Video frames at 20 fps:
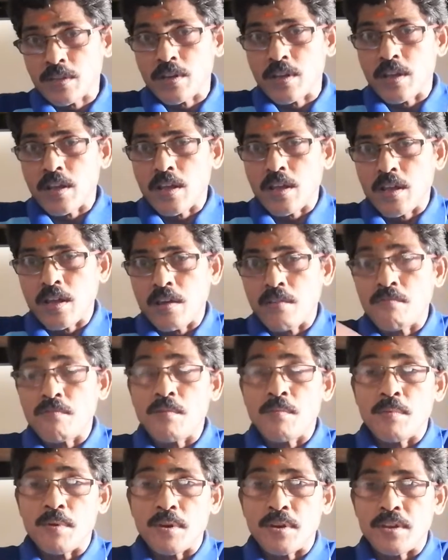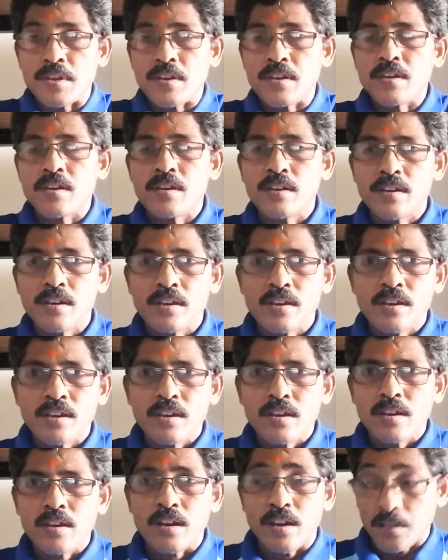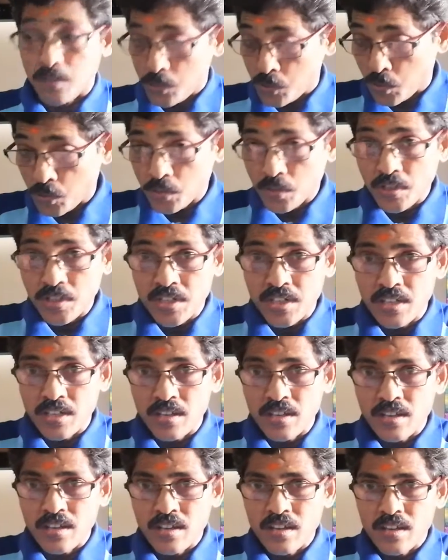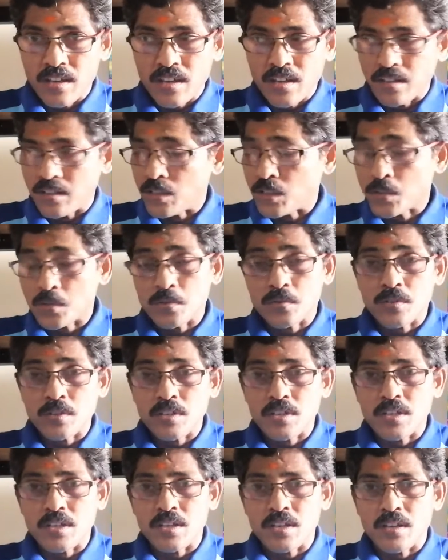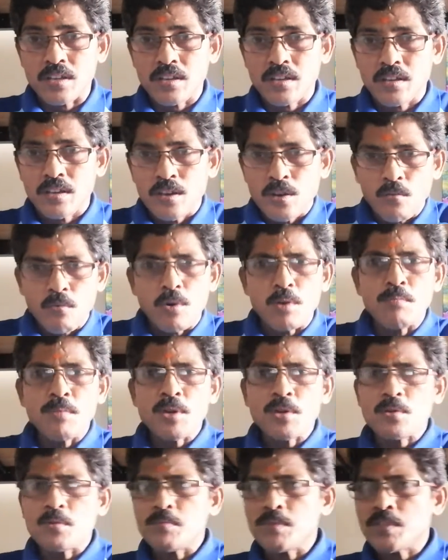or everybody or society in the society one man do